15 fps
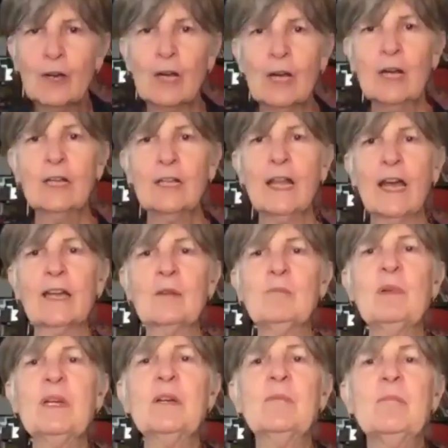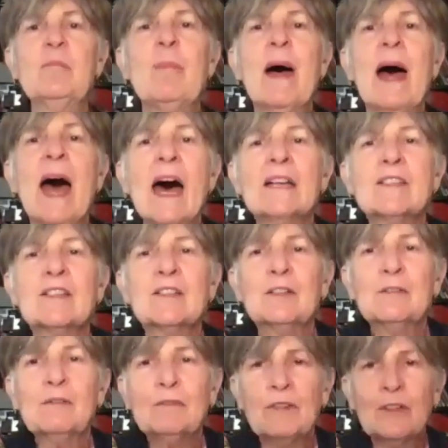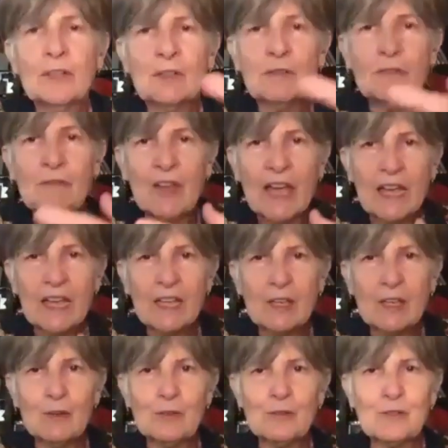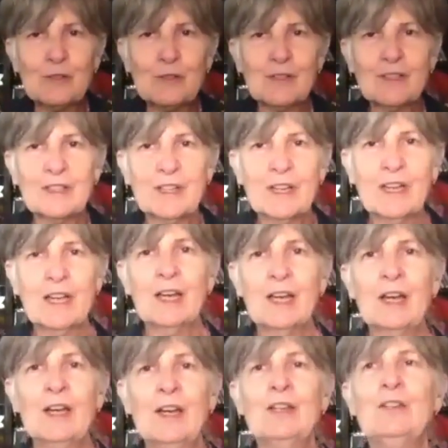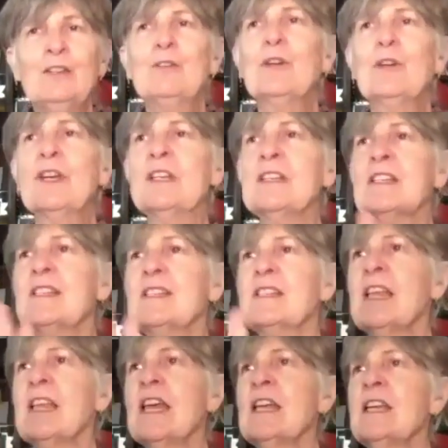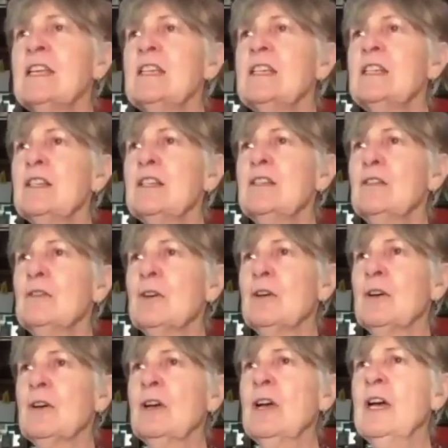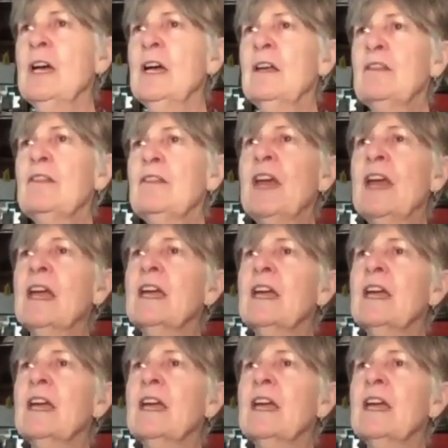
like a big basket full of thank yous. You can send your thank